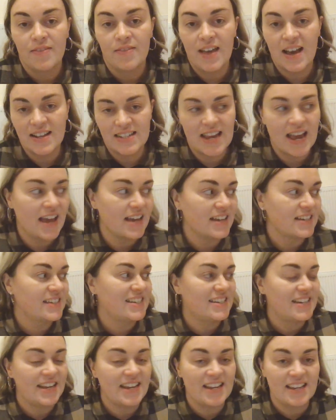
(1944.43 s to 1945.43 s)
That
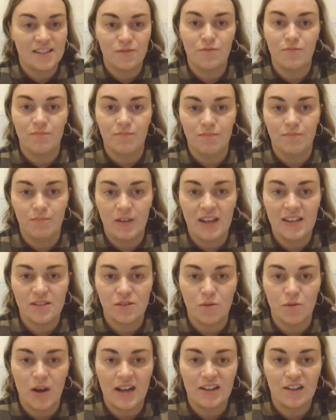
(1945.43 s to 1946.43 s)
text is
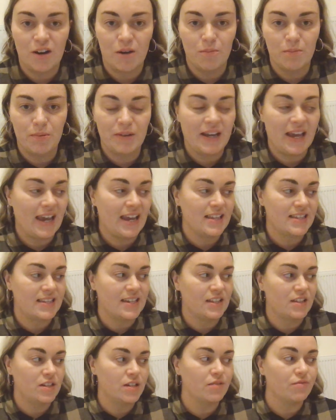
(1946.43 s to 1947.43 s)
quite
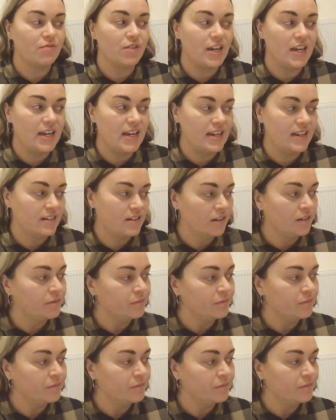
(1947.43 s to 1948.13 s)
complicated to read.